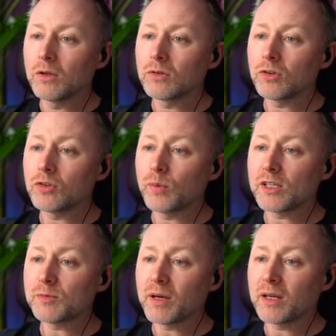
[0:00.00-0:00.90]
Dude,
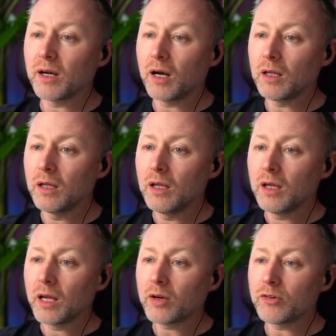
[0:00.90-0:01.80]
where's my car?
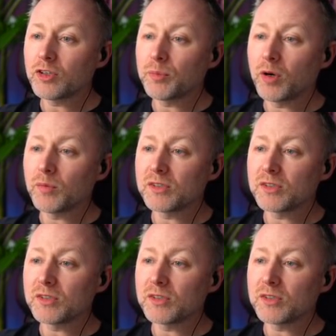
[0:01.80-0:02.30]
It got to the point with